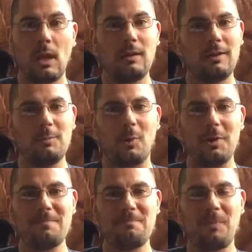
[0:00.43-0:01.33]
Good morning.
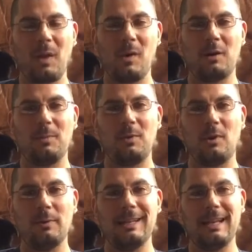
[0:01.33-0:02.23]
Welcome to our
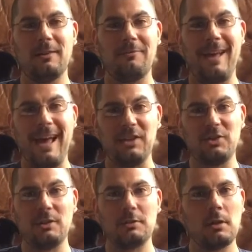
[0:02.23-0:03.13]
read aloud of
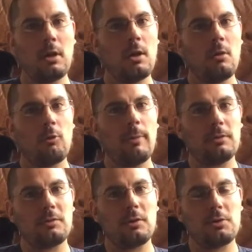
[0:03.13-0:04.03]
Hatchet. We're about to
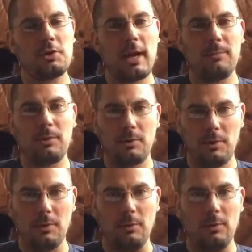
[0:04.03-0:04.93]
start chapter
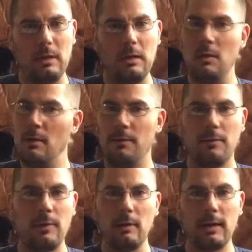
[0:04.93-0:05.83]
2.
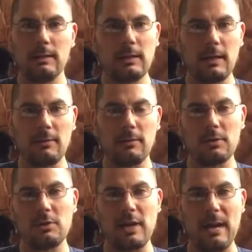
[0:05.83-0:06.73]
Very exciting first
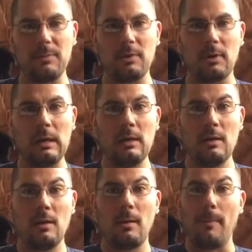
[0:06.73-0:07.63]
chapter.
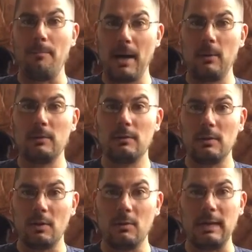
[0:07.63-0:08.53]
About to
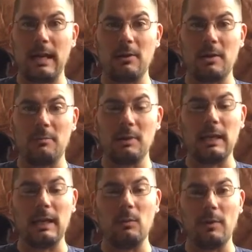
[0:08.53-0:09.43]
go down in a
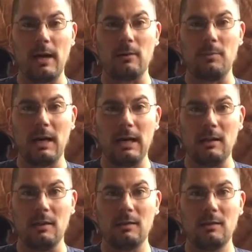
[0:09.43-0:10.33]
plane without a
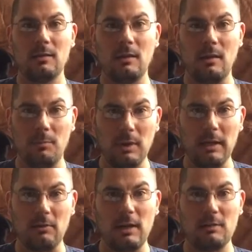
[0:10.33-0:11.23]
pilot. A plane
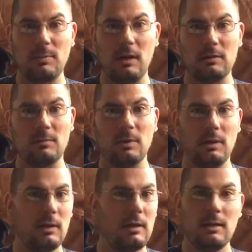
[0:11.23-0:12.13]
crash possibly.
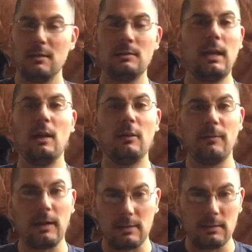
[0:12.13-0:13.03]

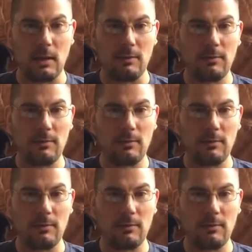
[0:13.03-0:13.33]
Terrifying stuff.